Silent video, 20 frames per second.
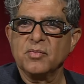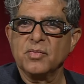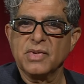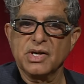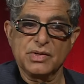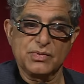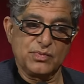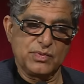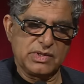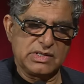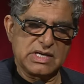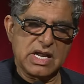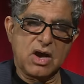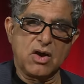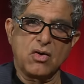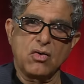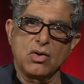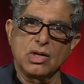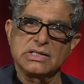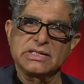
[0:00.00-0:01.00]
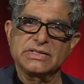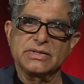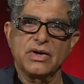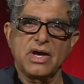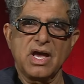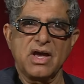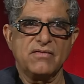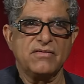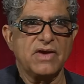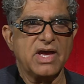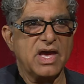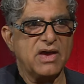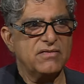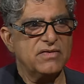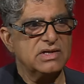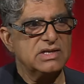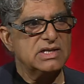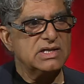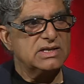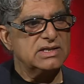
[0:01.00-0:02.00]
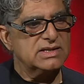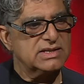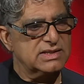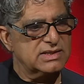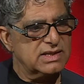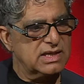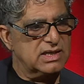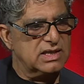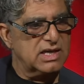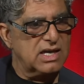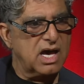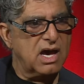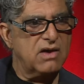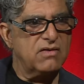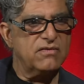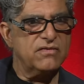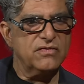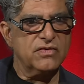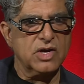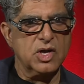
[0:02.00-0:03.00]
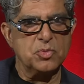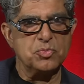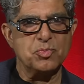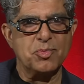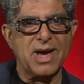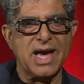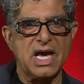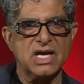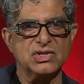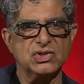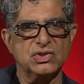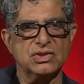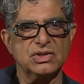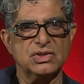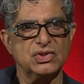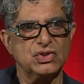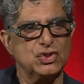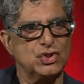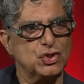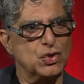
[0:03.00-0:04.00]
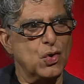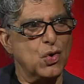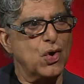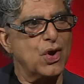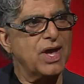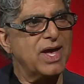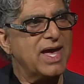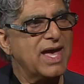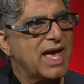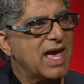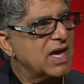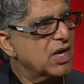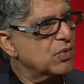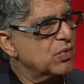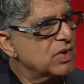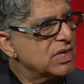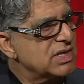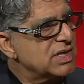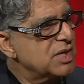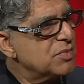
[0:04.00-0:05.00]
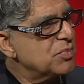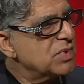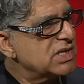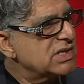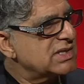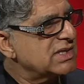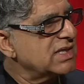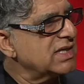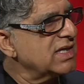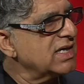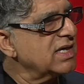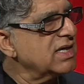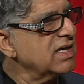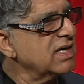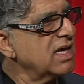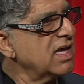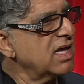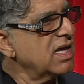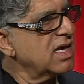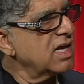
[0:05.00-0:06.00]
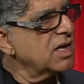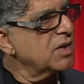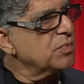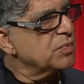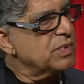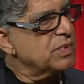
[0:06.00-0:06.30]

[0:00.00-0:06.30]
But we now also have evidence that love, compassion, joy, equanimity, a